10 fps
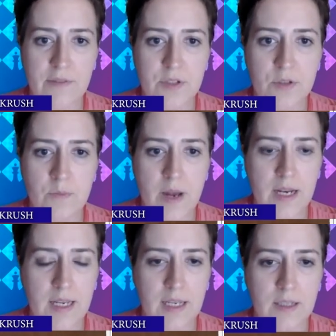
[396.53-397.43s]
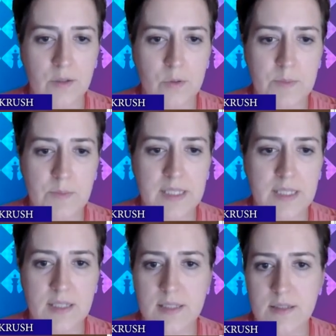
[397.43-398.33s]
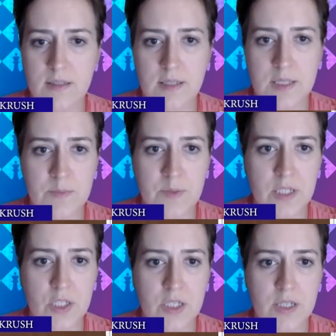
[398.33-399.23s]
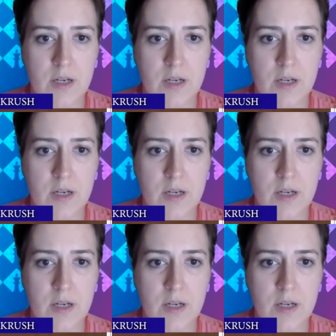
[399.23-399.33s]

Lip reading: too many loose pieces in this position.